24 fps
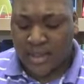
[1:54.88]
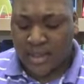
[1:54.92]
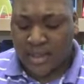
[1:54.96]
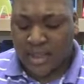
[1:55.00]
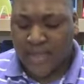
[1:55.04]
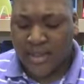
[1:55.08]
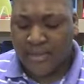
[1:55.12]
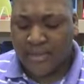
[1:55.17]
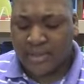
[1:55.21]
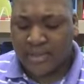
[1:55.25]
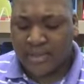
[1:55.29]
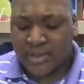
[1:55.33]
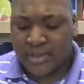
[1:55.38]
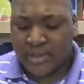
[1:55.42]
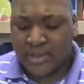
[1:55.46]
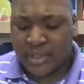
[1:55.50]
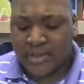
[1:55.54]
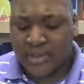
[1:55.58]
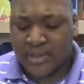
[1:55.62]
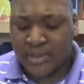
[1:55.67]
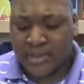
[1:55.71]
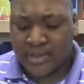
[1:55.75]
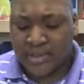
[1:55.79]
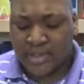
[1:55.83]
He was the
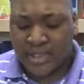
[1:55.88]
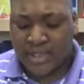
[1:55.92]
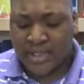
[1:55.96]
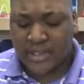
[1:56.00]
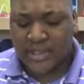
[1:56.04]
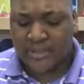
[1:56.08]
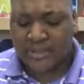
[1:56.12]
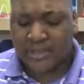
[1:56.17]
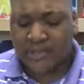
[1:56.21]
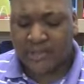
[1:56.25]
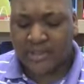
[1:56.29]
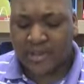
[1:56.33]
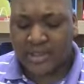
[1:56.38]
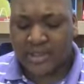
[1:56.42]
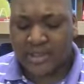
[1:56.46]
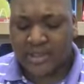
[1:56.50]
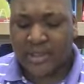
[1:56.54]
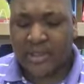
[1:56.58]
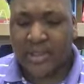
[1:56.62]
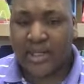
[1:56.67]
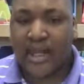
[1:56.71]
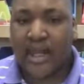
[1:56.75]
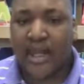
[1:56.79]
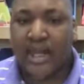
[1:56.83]
closest thing to
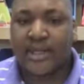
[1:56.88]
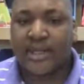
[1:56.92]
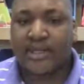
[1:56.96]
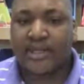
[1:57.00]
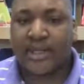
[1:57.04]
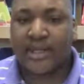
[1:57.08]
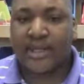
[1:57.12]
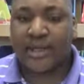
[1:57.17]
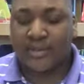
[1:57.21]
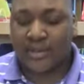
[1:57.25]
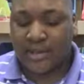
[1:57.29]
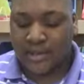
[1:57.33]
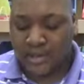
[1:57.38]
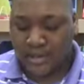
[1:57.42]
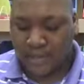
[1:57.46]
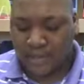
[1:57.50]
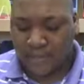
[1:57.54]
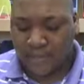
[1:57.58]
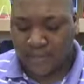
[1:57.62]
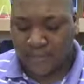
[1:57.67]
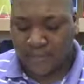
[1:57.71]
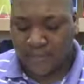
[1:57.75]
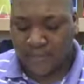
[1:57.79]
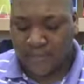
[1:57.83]
perfection that I had seen on this
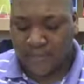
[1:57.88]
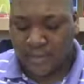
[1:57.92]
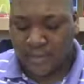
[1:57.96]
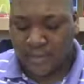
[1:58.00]
earth.